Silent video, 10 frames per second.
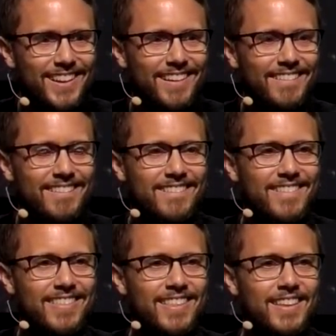
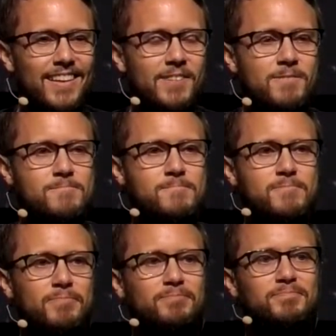
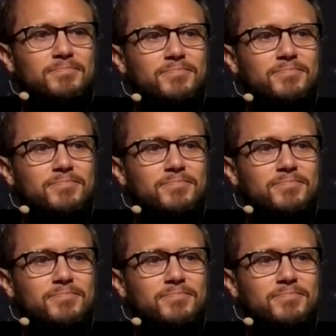No one is speaking in this clip.